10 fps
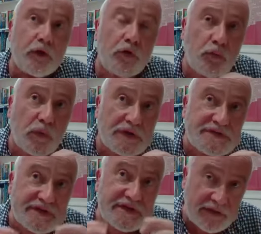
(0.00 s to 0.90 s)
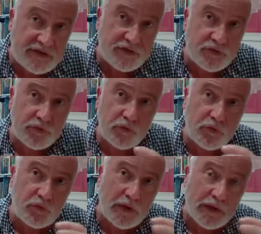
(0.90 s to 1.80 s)
who was a teacher
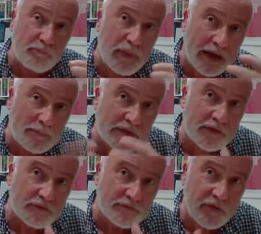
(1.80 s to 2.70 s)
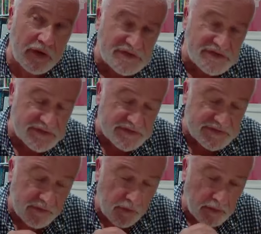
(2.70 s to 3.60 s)
who imbibed a lot of
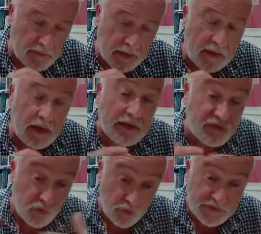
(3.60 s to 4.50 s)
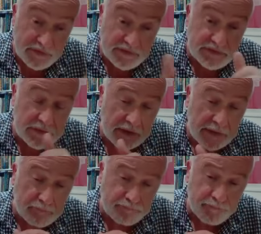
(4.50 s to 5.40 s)
Hutcheson's thought and taught it,
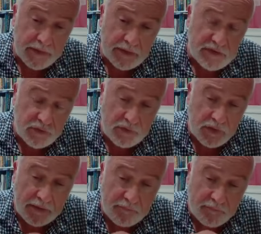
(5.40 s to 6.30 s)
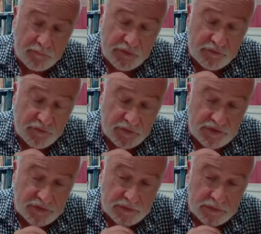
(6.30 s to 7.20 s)
um, to, um, to
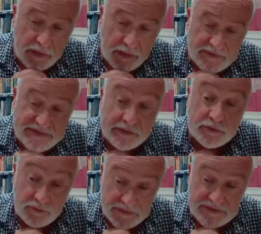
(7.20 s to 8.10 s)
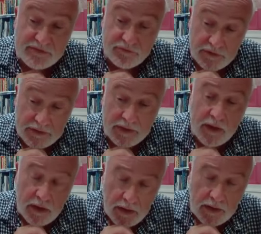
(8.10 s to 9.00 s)
future signatories of the
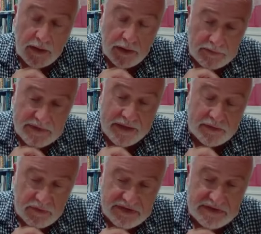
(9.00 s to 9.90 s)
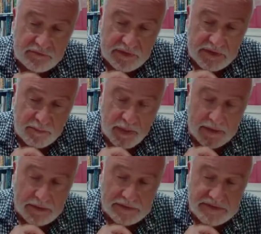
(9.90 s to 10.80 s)
uh, Declaration of
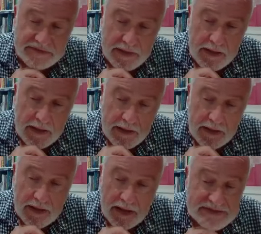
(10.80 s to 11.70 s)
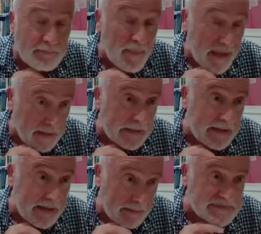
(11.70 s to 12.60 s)
Independence. As a man,
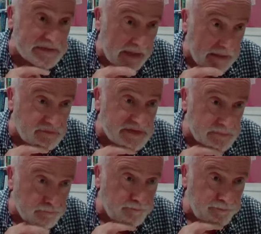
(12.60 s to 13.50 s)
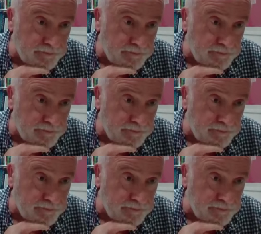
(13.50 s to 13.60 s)
he kept slaves.